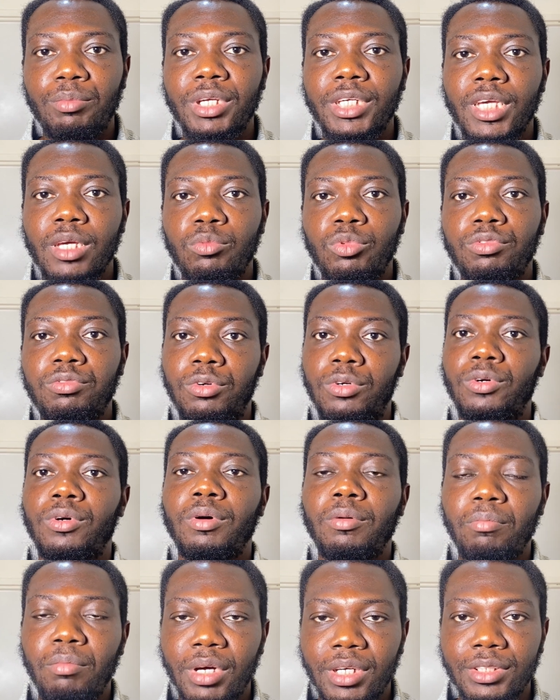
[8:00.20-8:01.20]
applicable for
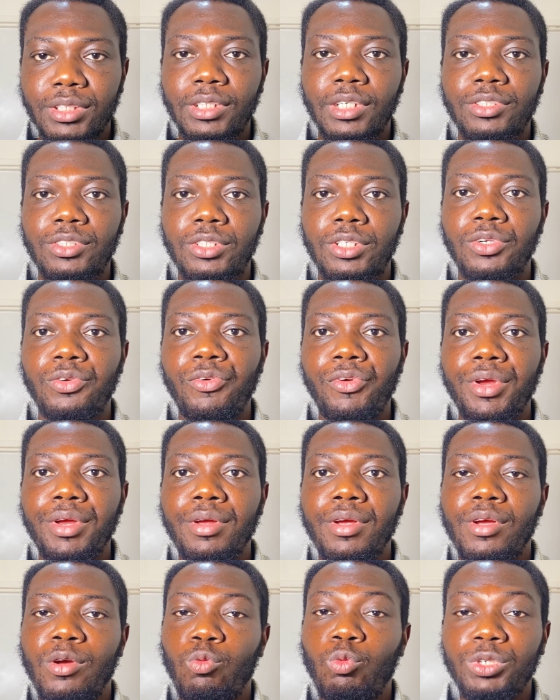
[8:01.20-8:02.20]
master's degree,
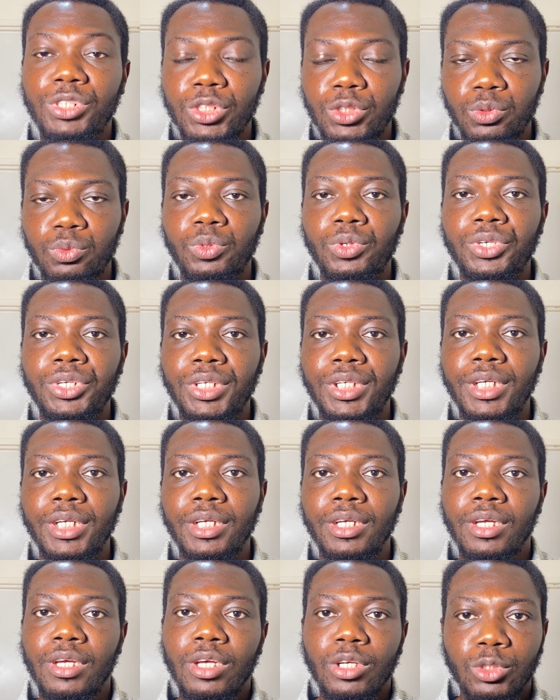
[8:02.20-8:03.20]
which is 1 year.
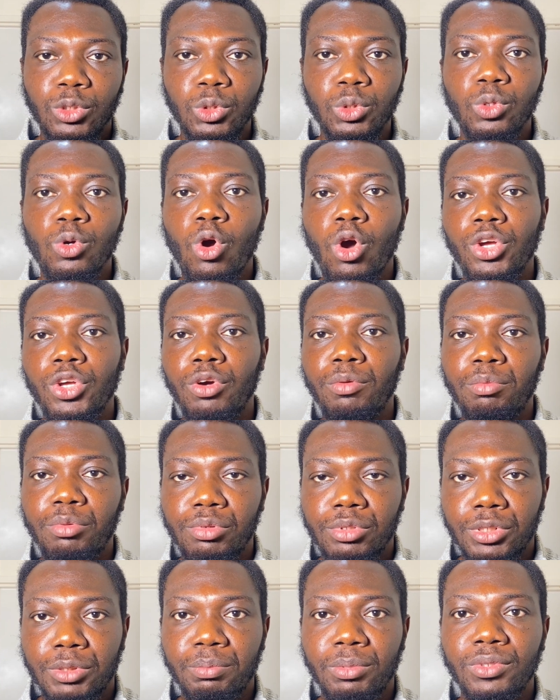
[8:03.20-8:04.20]
You or your
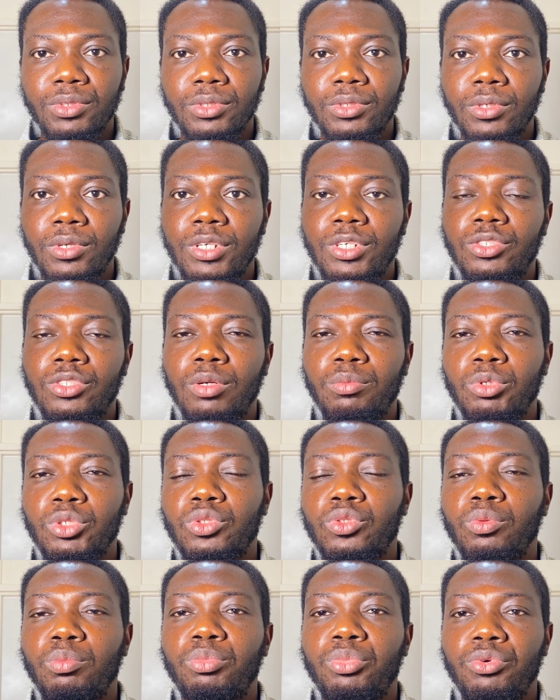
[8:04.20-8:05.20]
sponsor is
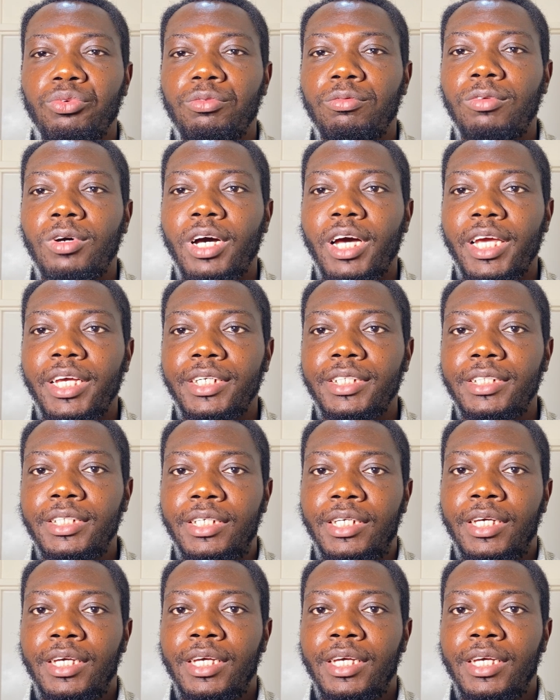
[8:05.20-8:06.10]
supposed to provide